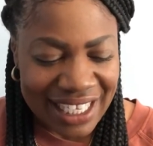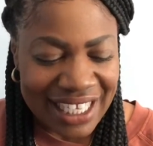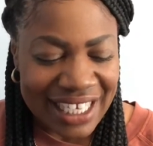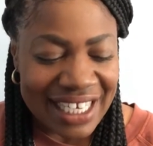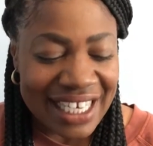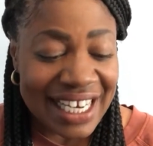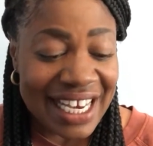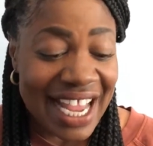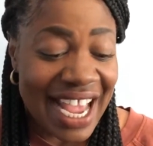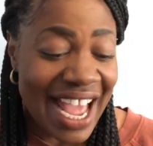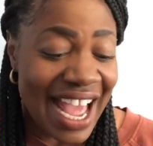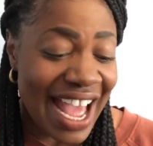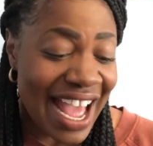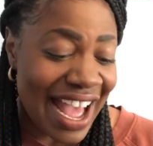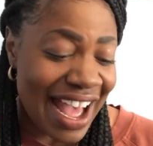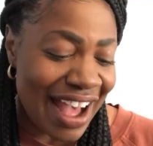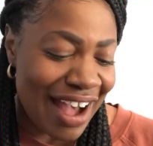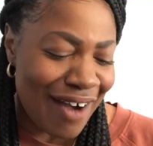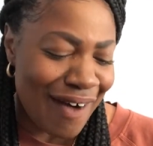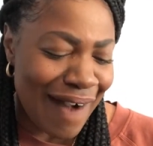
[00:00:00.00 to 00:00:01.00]

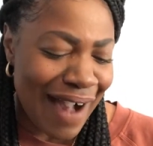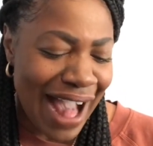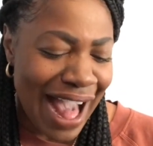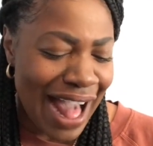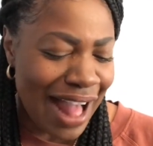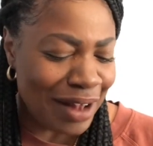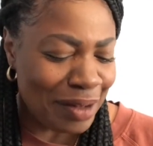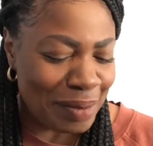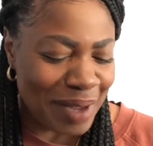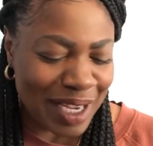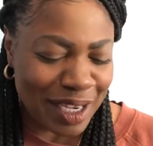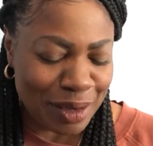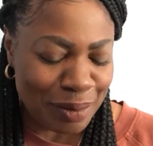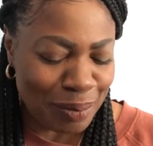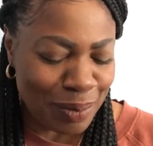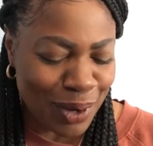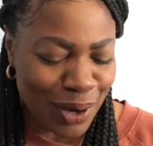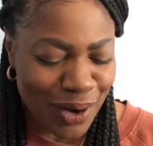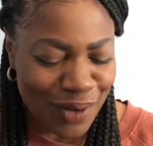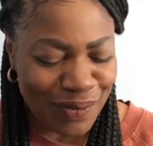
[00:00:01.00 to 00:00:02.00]
"Now I'll make a
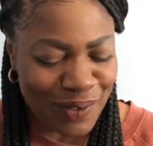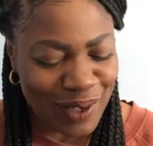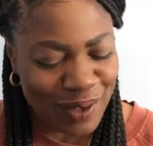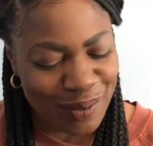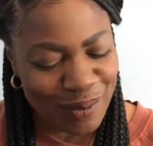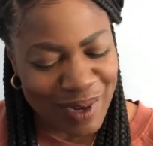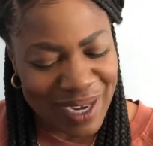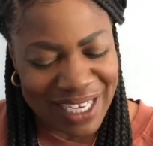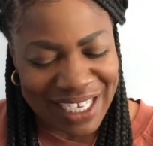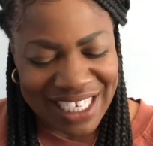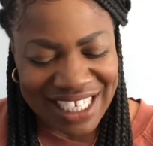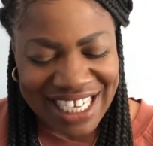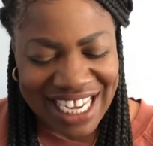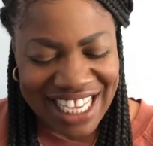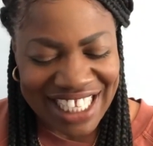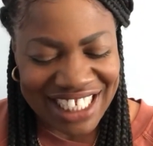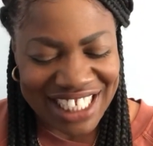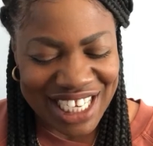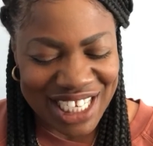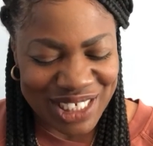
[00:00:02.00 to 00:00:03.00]
perfect rainy
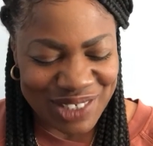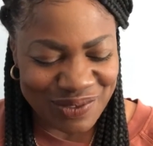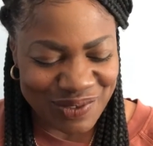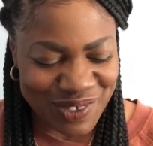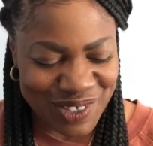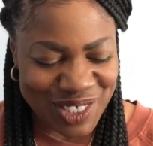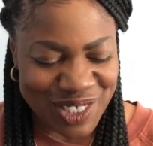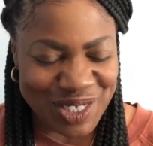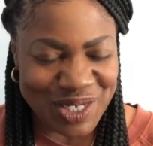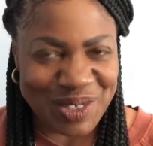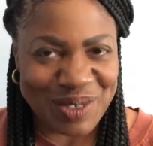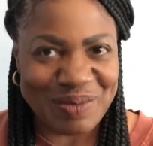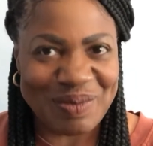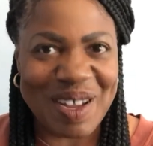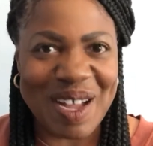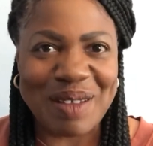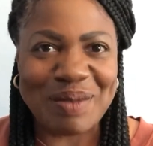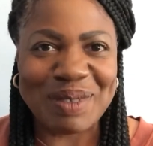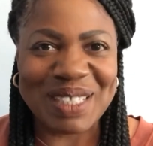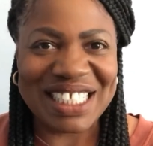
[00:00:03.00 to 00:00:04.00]
day lunch for you,"
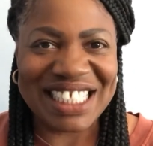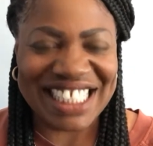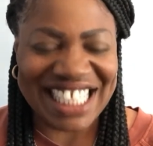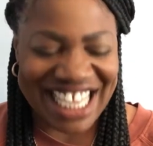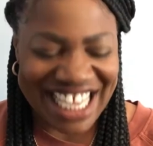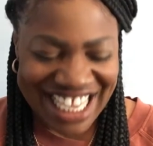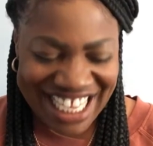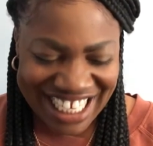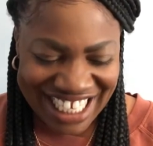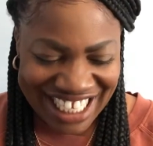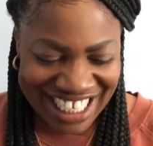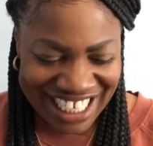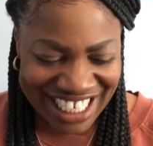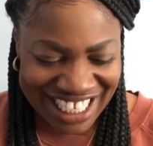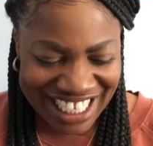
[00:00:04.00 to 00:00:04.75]
Mommy said.